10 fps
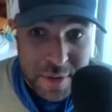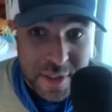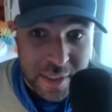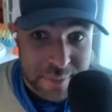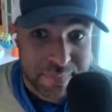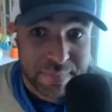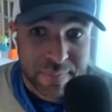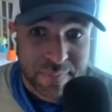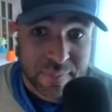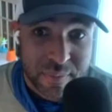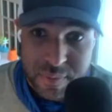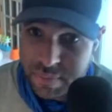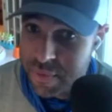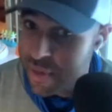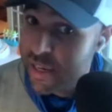I was like,
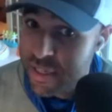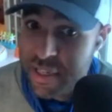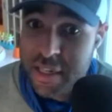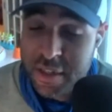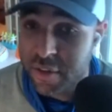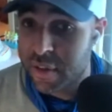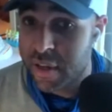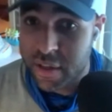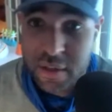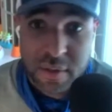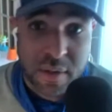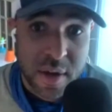Nick and Dean are like